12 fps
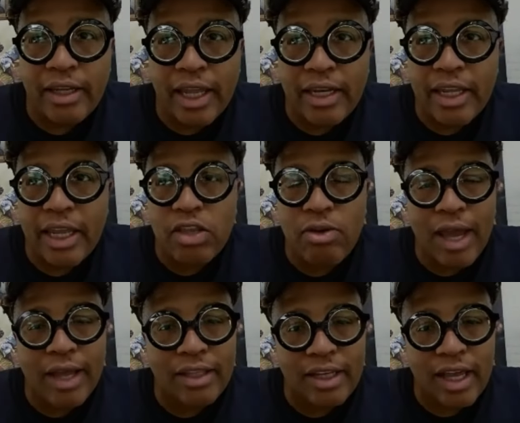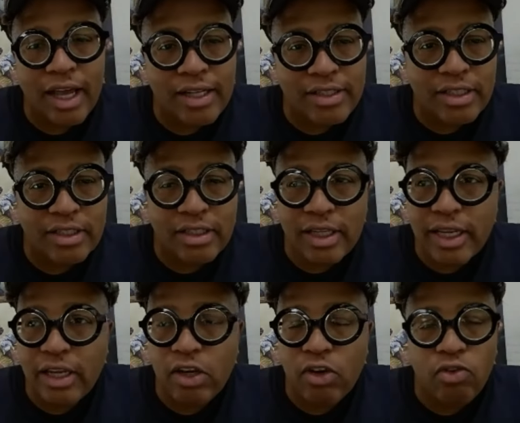And then you have to
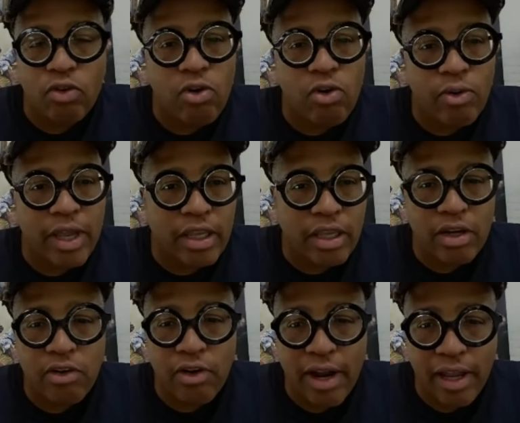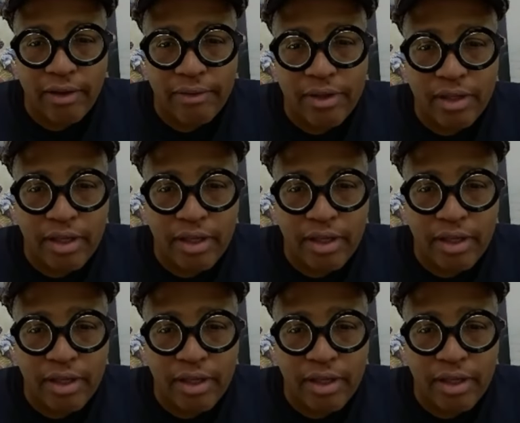constantly grow in your craft